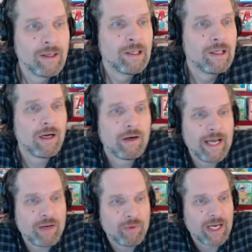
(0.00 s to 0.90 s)
All
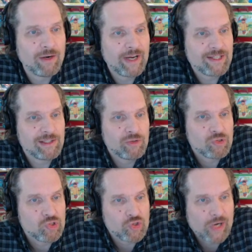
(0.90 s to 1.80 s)
right, we got a Resolute
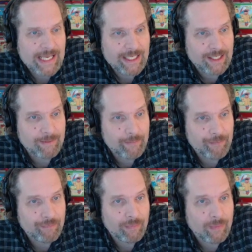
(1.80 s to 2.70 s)
Strike.
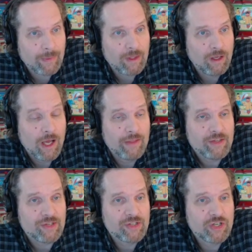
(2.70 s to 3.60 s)
I'm
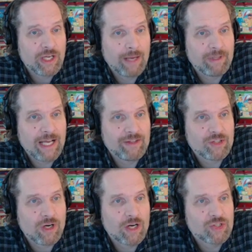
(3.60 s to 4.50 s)
glad this
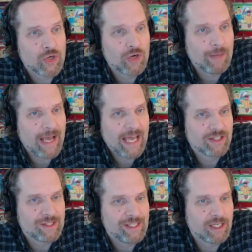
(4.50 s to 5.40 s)
card showed up. I
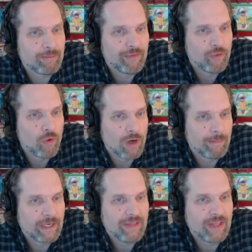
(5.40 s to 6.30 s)
hadn't seen it before,
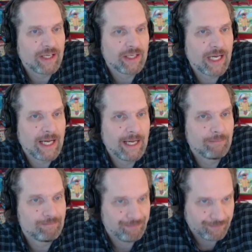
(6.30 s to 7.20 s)
but I think
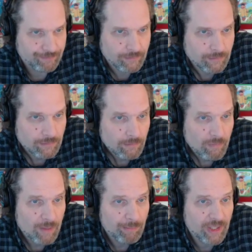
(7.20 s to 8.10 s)

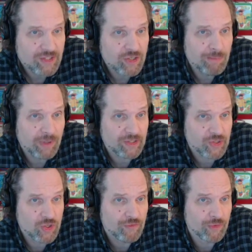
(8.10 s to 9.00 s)

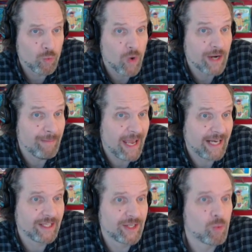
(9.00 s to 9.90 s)
+2/+2 for 1 mana
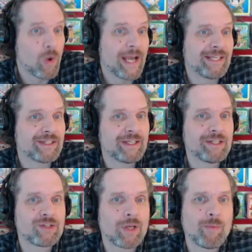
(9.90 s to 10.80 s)
in white
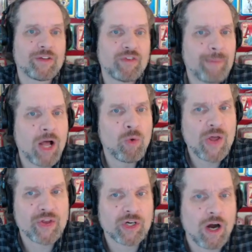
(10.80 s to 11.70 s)
is somewhat of a
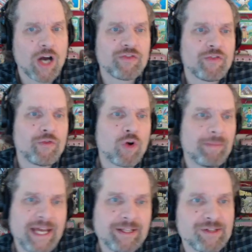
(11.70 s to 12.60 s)
bellwether card for
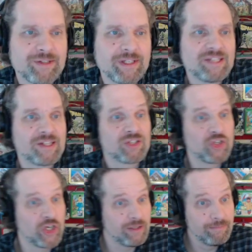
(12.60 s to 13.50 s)
formats. Is this
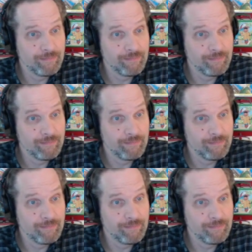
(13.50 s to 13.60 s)
good?